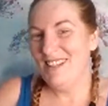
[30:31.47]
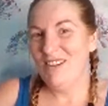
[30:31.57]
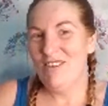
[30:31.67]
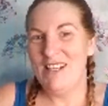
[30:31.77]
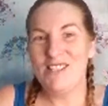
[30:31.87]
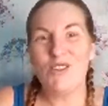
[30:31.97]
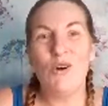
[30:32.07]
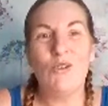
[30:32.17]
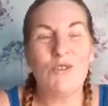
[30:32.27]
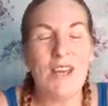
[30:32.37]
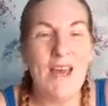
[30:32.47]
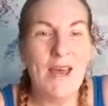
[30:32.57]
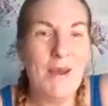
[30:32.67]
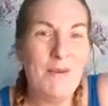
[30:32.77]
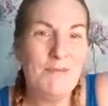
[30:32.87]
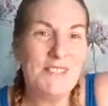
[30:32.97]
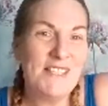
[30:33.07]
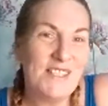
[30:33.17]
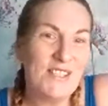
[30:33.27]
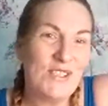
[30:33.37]
It's called
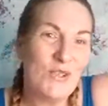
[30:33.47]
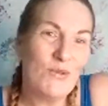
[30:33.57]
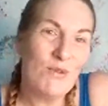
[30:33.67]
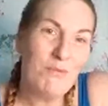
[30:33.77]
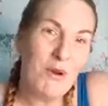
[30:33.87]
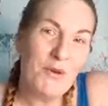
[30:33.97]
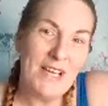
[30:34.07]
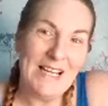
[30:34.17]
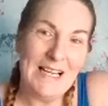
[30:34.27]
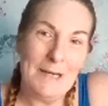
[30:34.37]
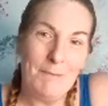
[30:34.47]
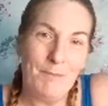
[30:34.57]
distance or remote healing.